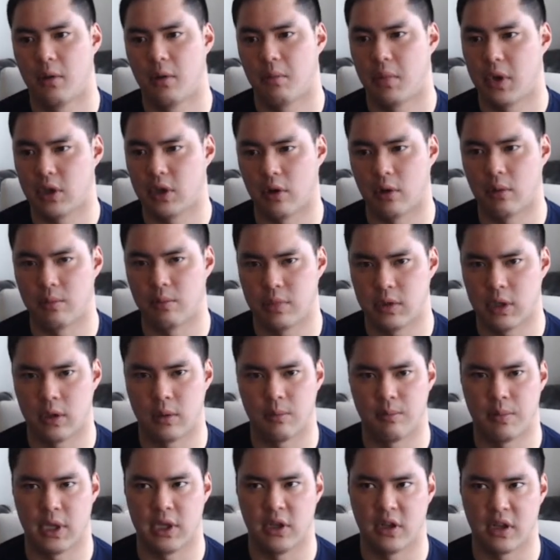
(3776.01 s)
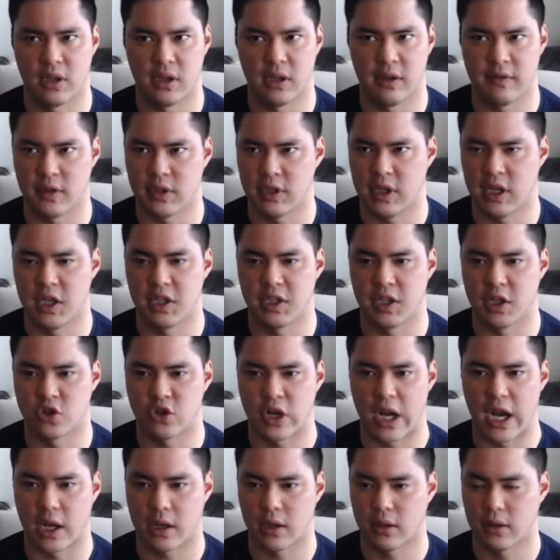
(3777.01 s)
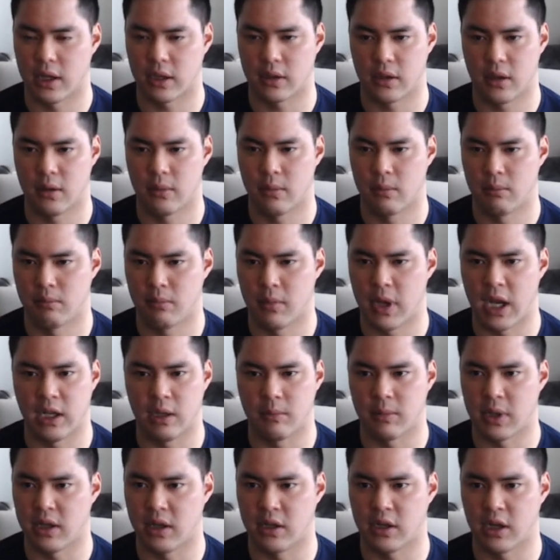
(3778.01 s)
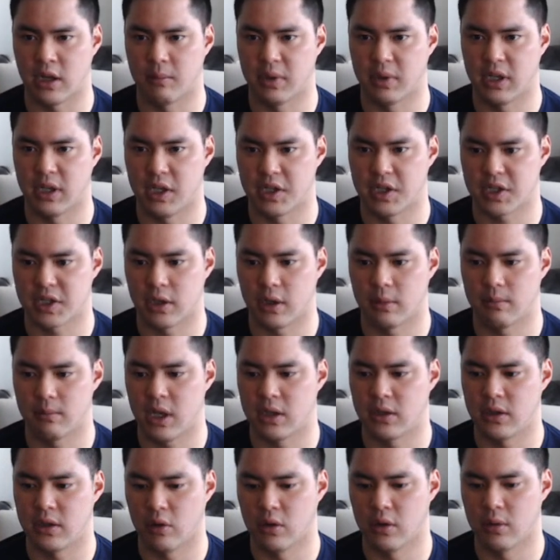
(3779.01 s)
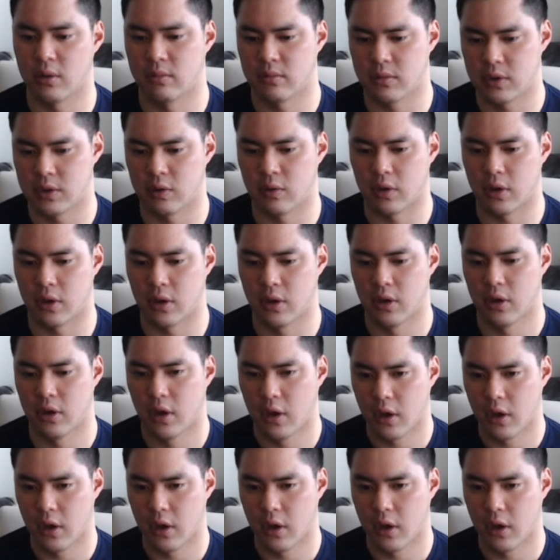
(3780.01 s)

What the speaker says: but you can even easily track many companies and know them to a